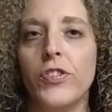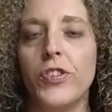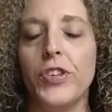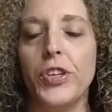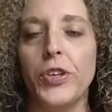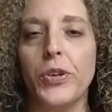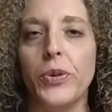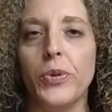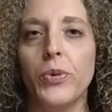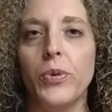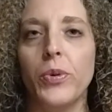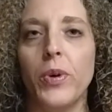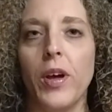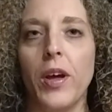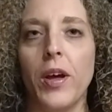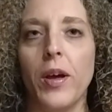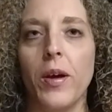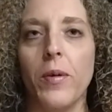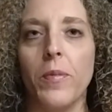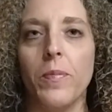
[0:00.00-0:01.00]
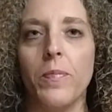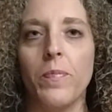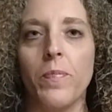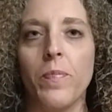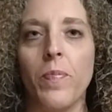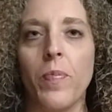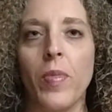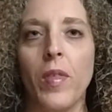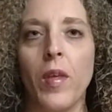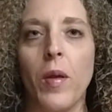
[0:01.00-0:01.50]
to you,
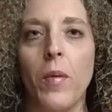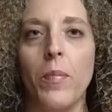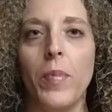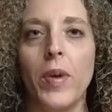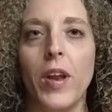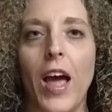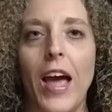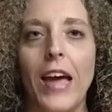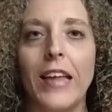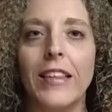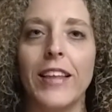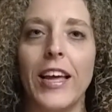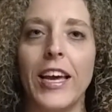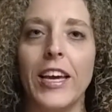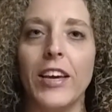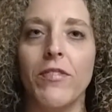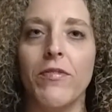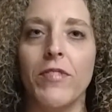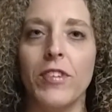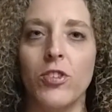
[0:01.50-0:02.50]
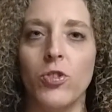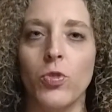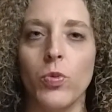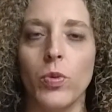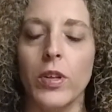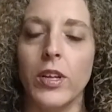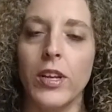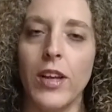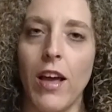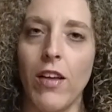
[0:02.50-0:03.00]
but I like
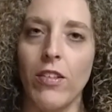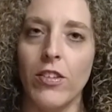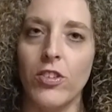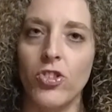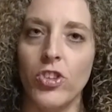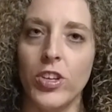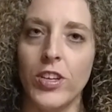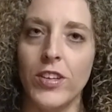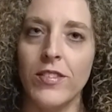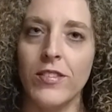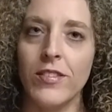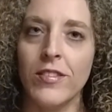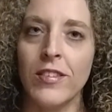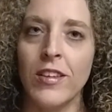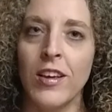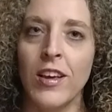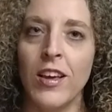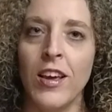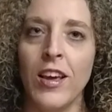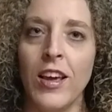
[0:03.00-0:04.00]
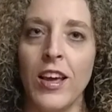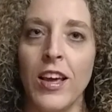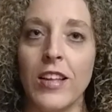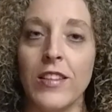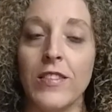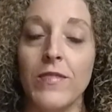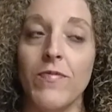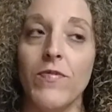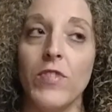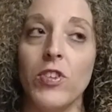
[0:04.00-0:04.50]
visual analogies,
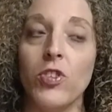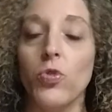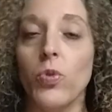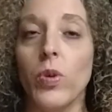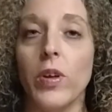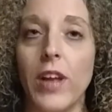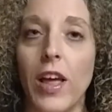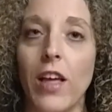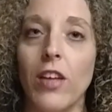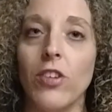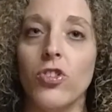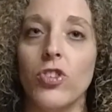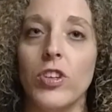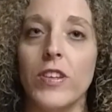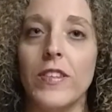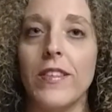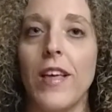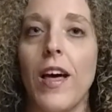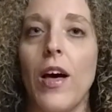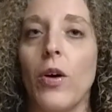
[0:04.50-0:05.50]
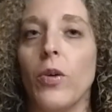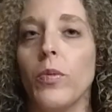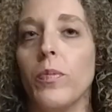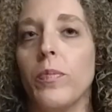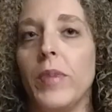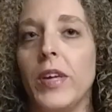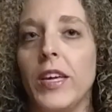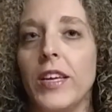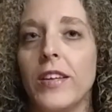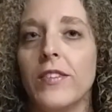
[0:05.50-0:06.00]
and visual analogies help
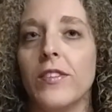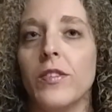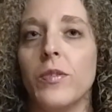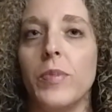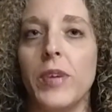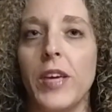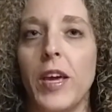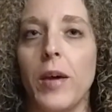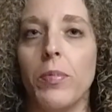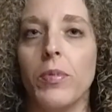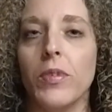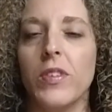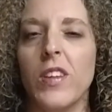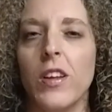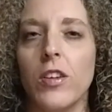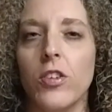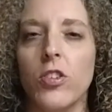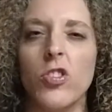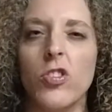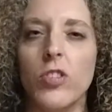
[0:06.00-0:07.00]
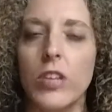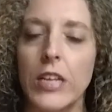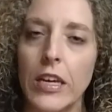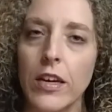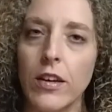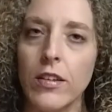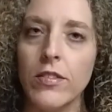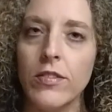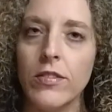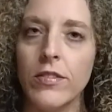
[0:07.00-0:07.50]
me to be able to
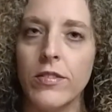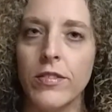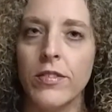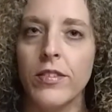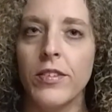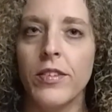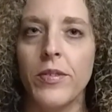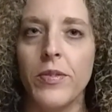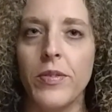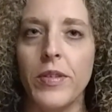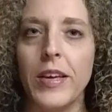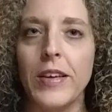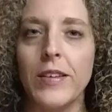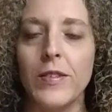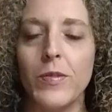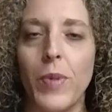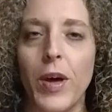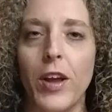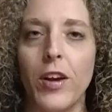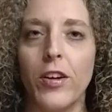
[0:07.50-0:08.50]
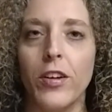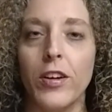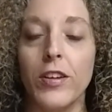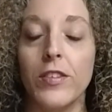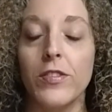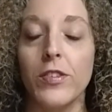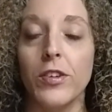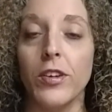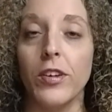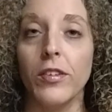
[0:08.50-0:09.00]
understand things better
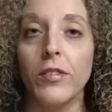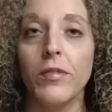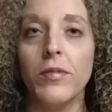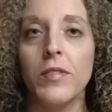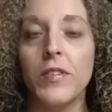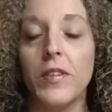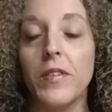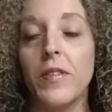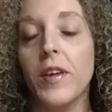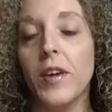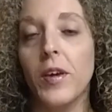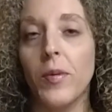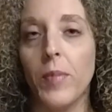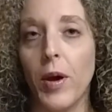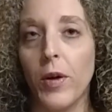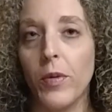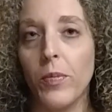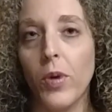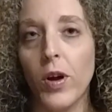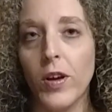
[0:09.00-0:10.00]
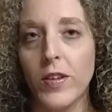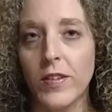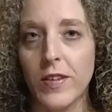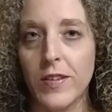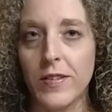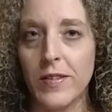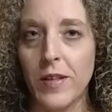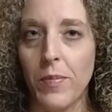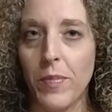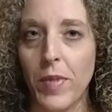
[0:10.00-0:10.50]
and to think about and
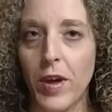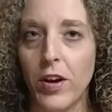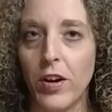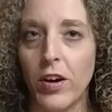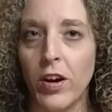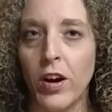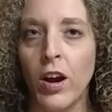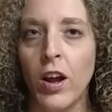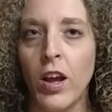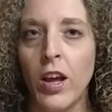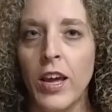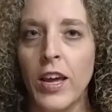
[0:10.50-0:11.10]
process them better